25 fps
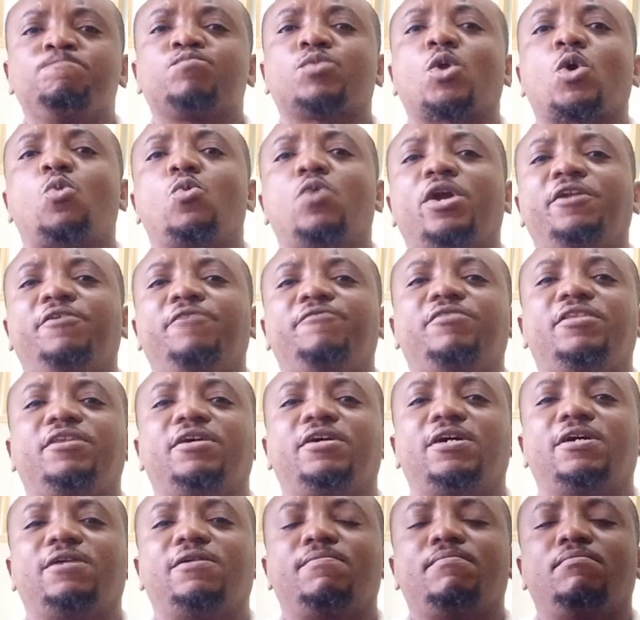One of
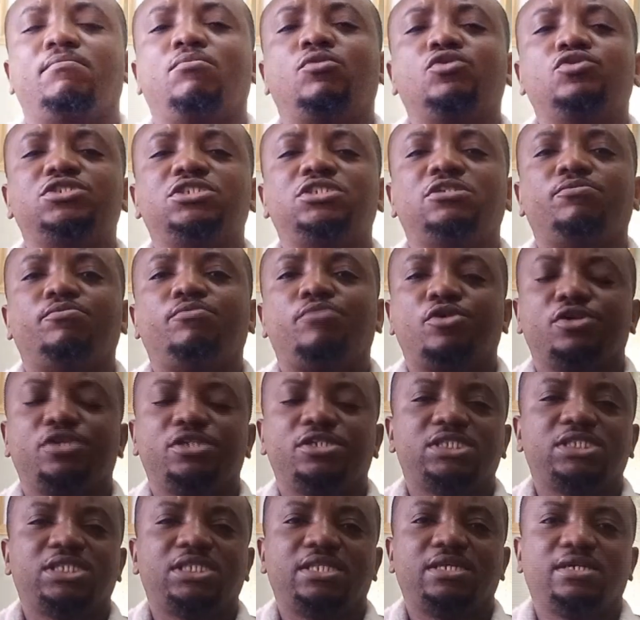the most
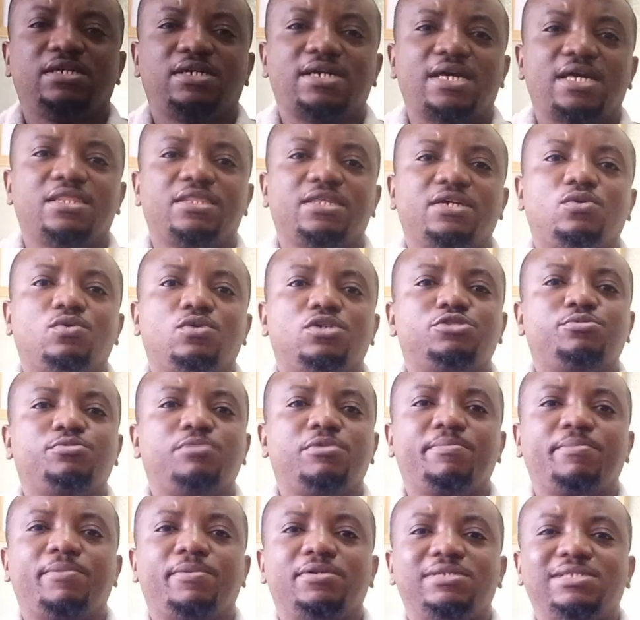important thing I think which people